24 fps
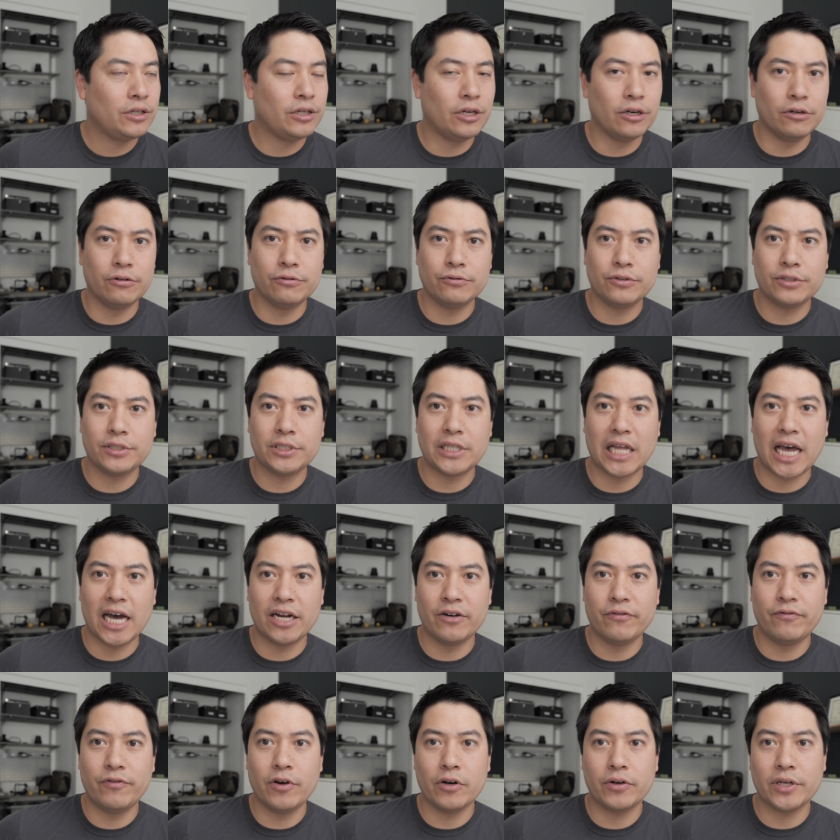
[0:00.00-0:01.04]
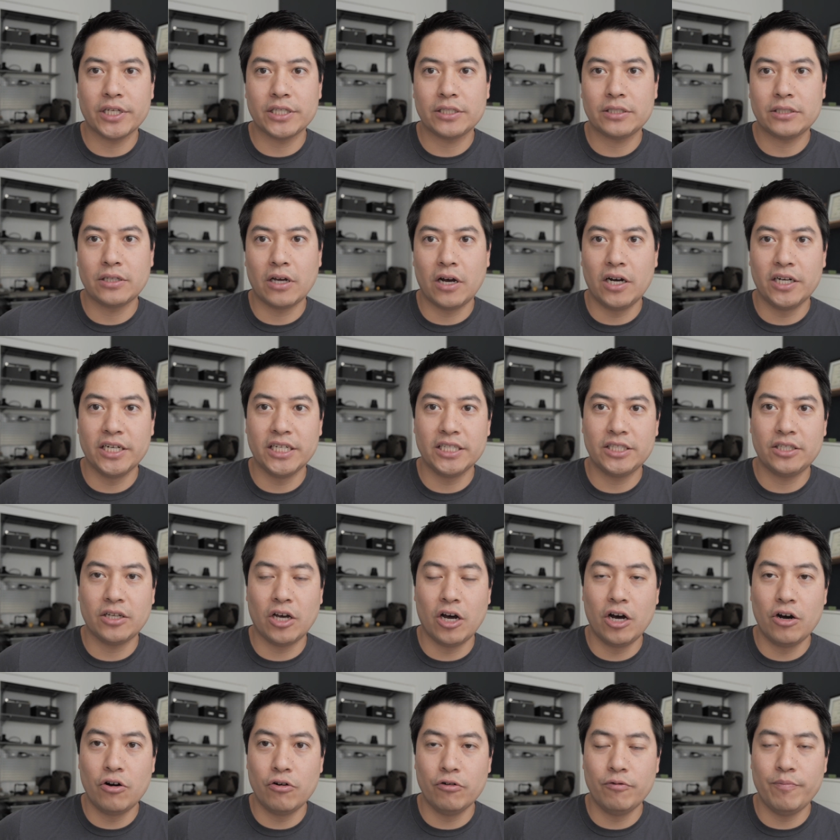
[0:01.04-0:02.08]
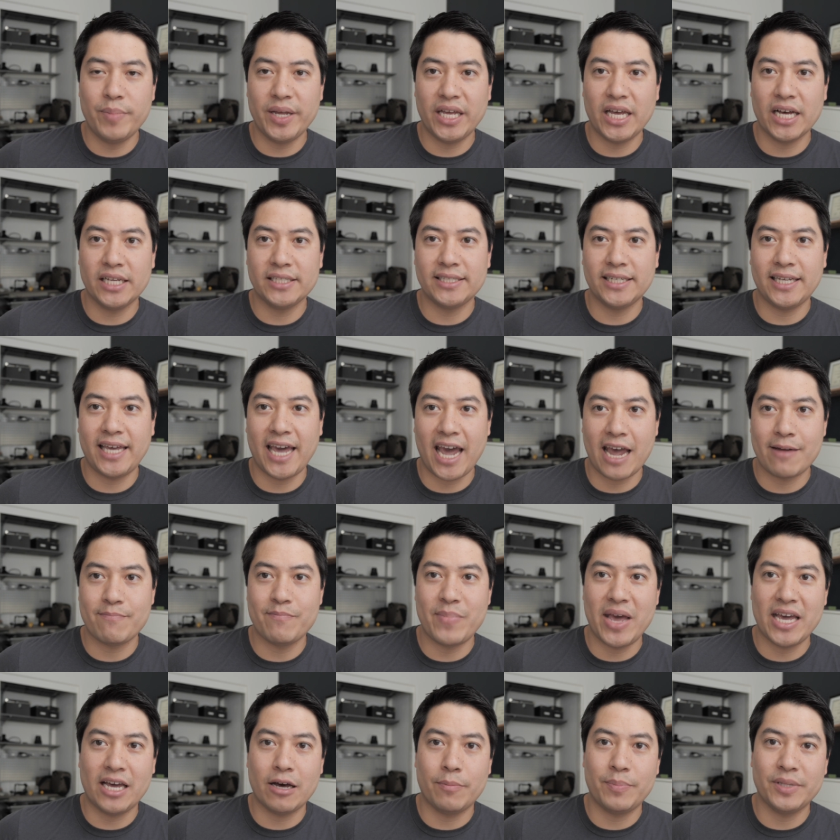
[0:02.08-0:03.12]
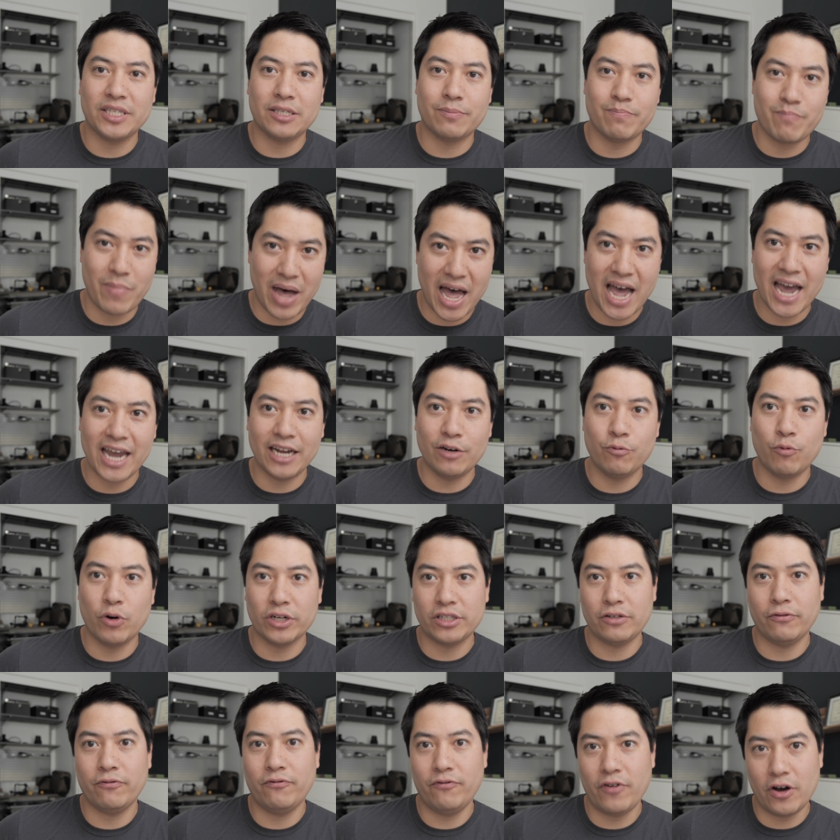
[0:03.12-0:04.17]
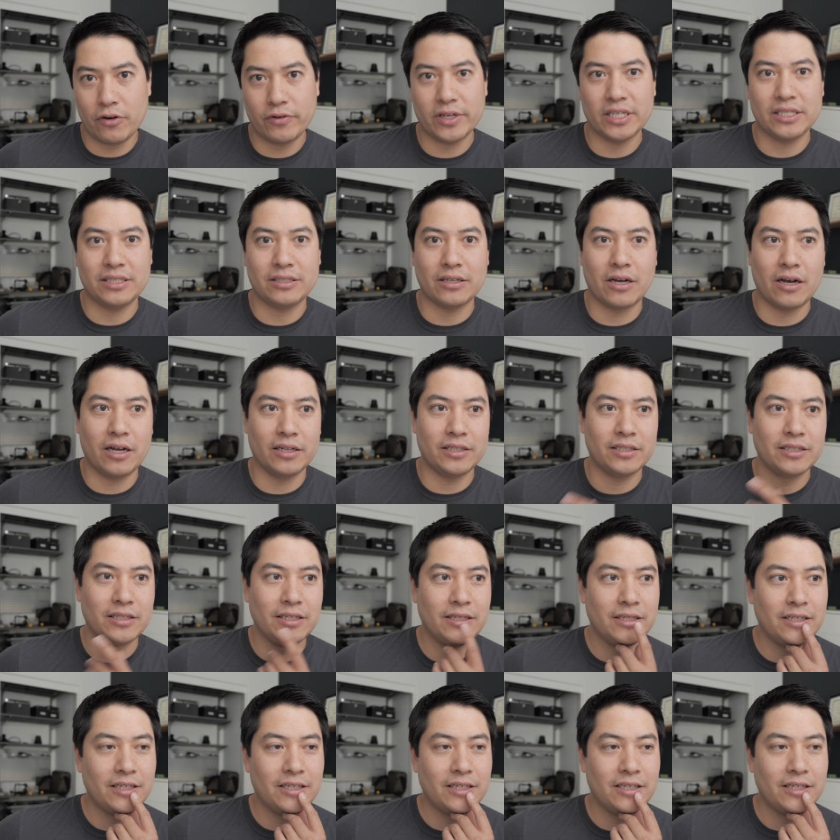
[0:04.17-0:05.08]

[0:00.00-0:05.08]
goes out of focus on its own because it can't make up its mind what to focus on.